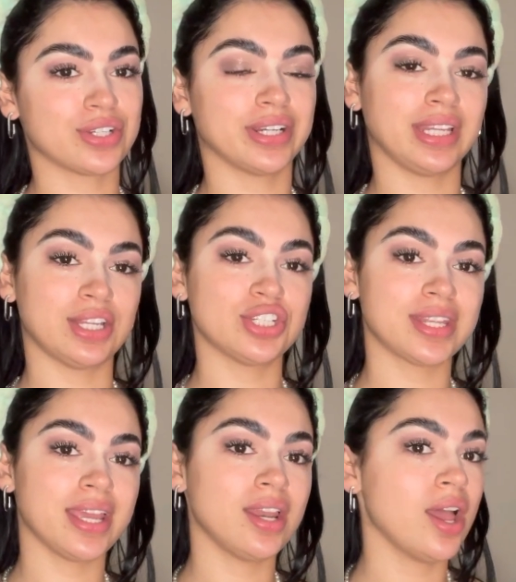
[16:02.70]
in each
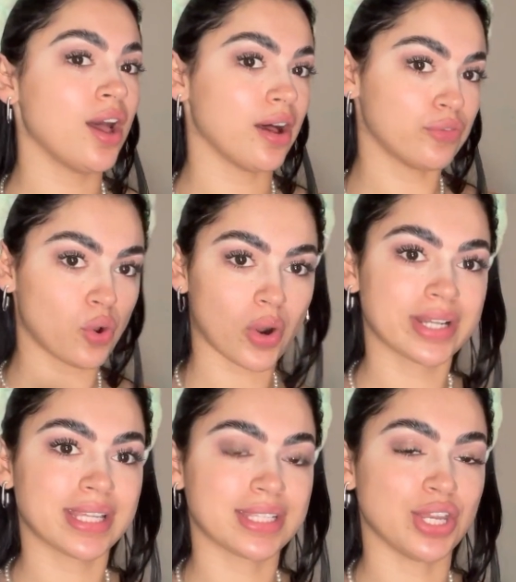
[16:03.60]
state. Of course,
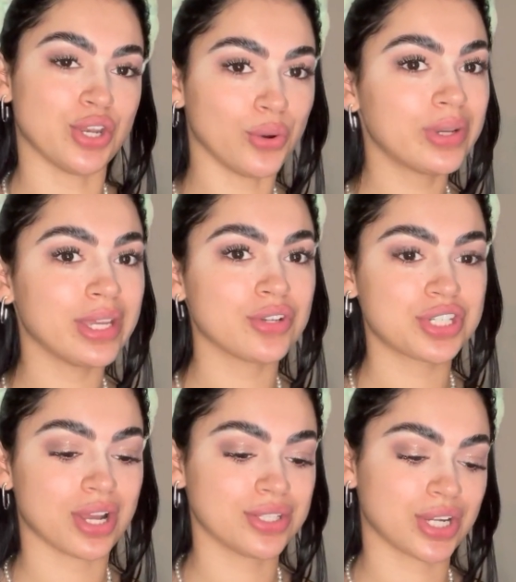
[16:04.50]
it's a no-kill
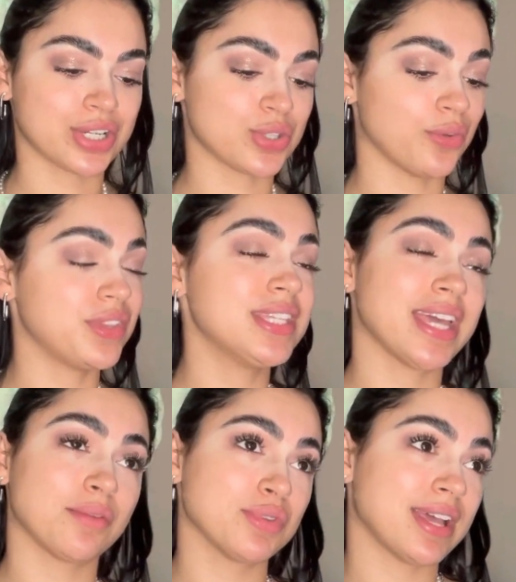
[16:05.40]
shelter. So if these
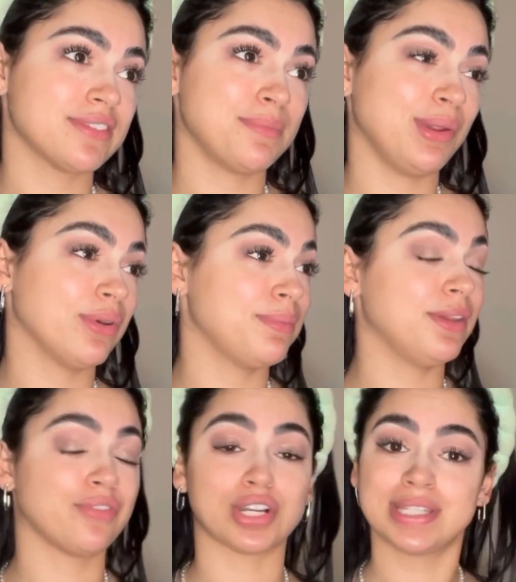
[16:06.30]
animals have to be with me
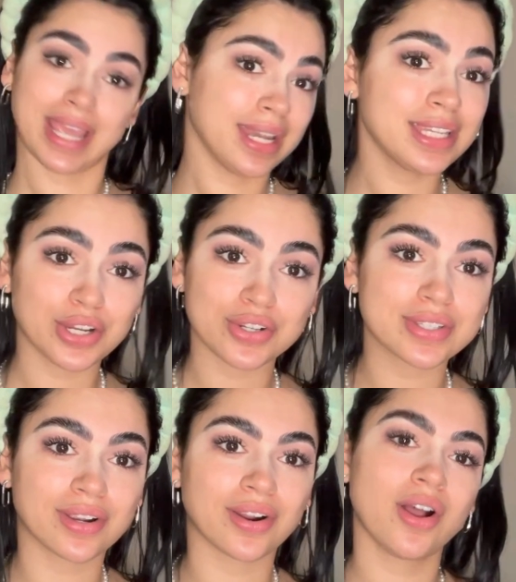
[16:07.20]
for 10 years,
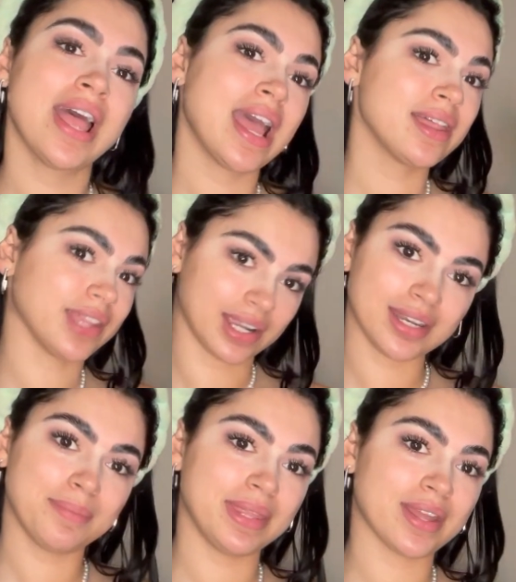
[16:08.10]
girl, they're
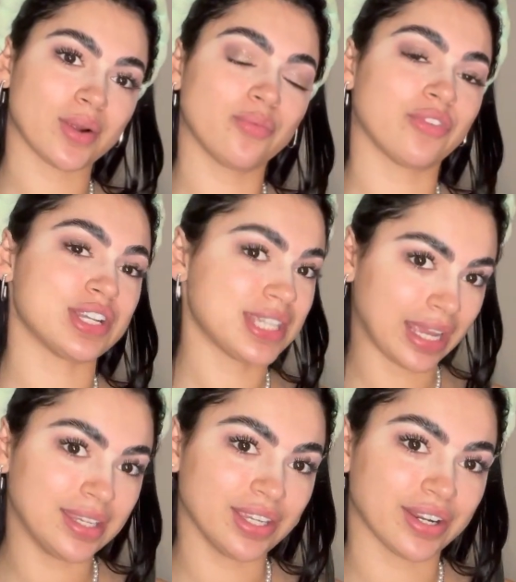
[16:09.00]
gonna be there for
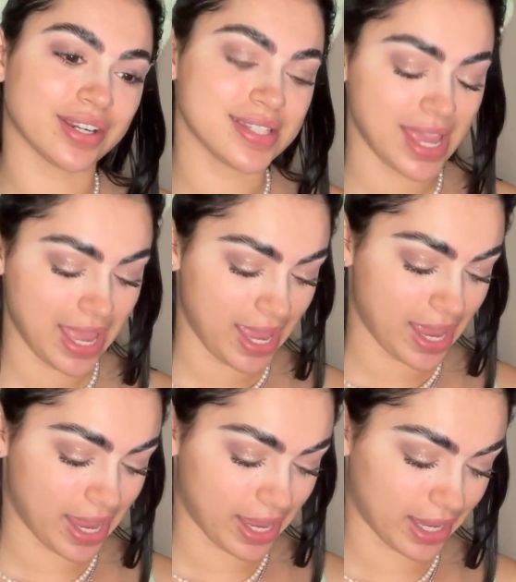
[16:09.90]
10 years
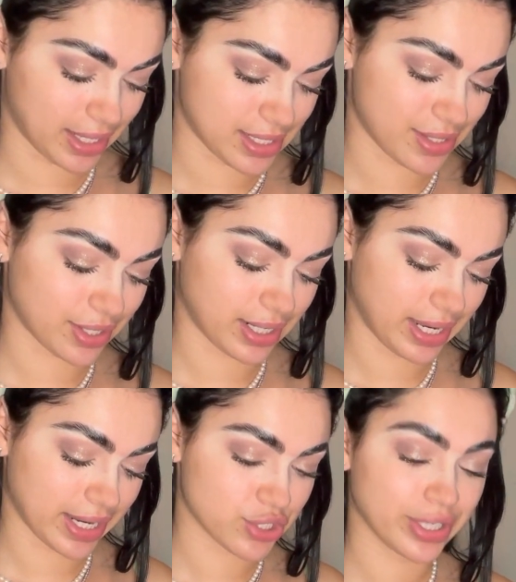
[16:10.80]
and they're gonna
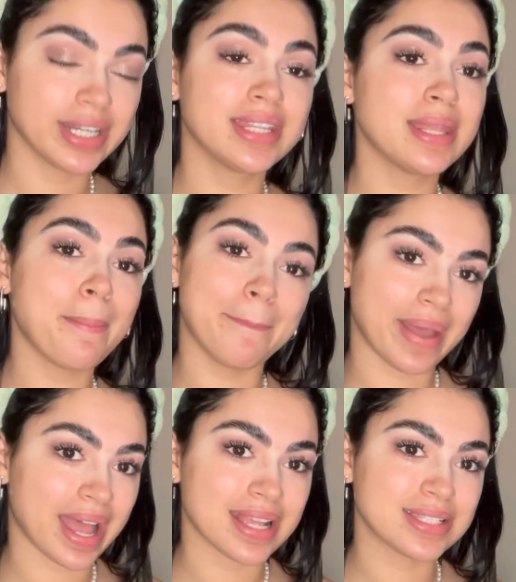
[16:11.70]
get treated the
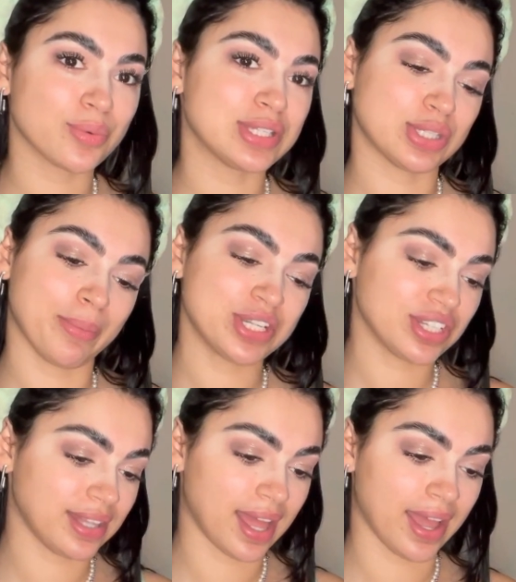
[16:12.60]
best with so much
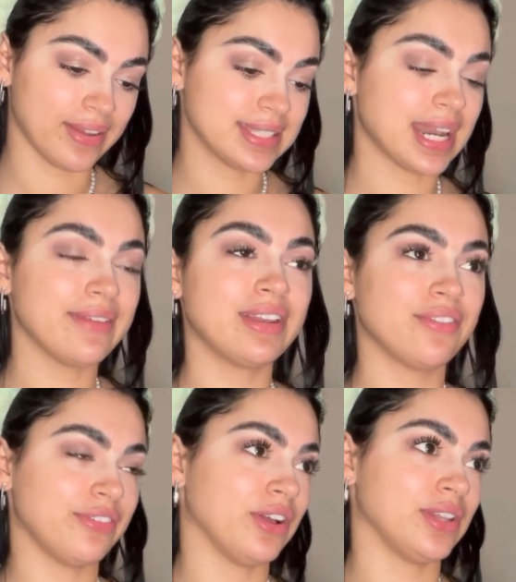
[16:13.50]
love. It's not even gonna
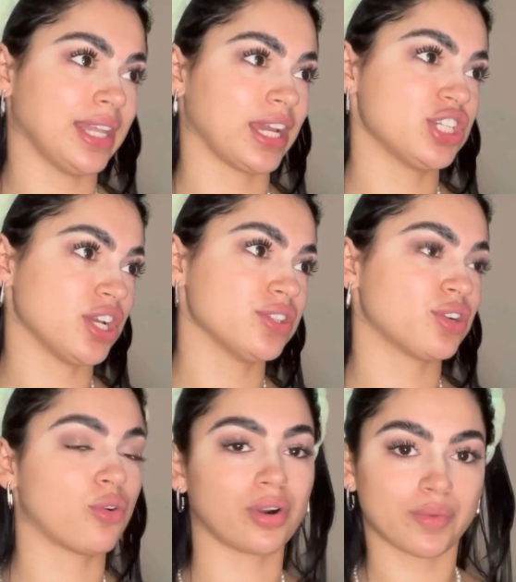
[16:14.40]
feel like a shelter
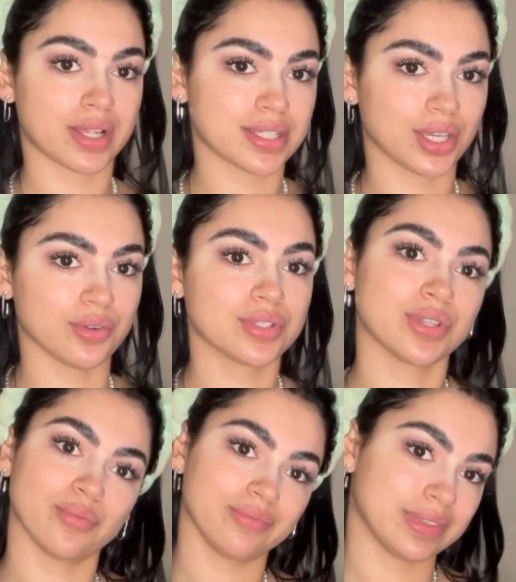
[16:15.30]
or a rescue.
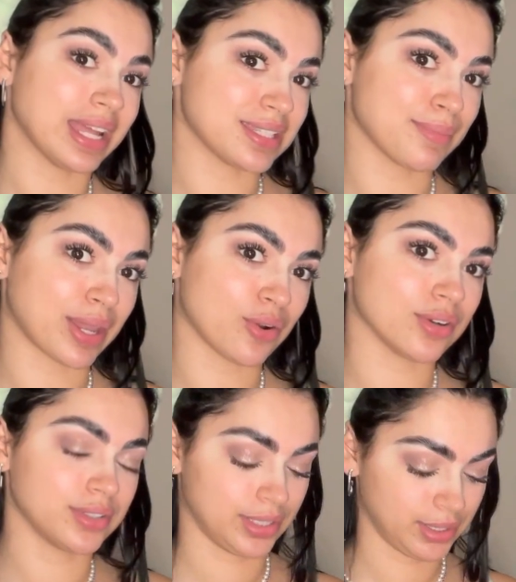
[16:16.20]
So that's my goal.